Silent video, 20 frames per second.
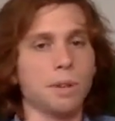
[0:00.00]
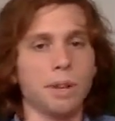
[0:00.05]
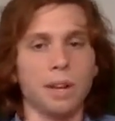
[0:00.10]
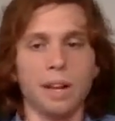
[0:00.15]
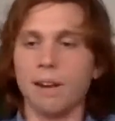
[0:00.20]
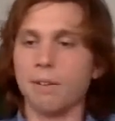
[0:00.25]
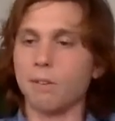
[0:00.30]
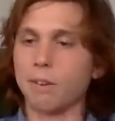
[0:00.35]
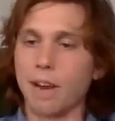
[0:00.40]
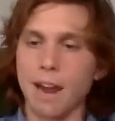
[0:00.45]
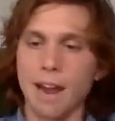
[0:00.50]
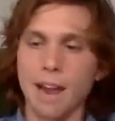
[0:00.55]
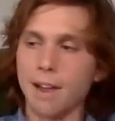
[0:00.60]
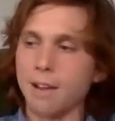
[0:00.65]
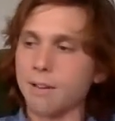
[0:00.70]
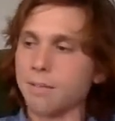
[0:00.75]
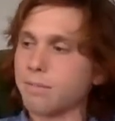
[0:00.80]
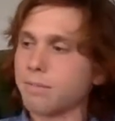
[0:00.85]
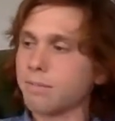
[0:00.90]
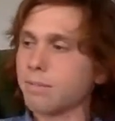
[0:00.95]
than I ever
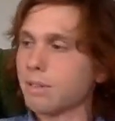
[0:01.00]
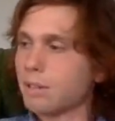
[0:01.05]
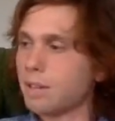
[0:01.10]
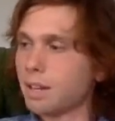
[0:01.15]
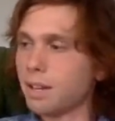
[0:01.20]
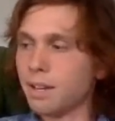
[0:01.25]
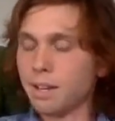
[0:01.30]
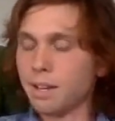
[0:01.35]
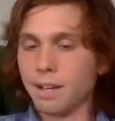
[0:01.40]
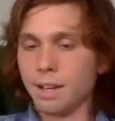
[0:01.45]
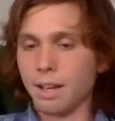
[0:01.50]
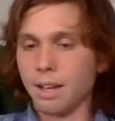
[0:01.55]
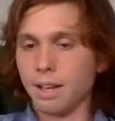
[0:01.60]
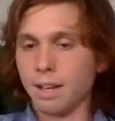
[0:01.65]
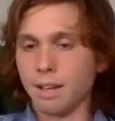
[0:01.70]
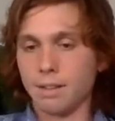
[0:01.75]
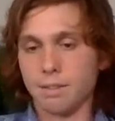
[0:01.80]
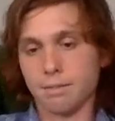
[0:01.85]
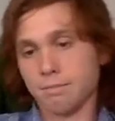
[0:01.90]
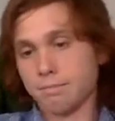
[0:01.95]
have, and
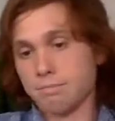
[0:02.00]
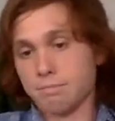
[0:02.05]
I'm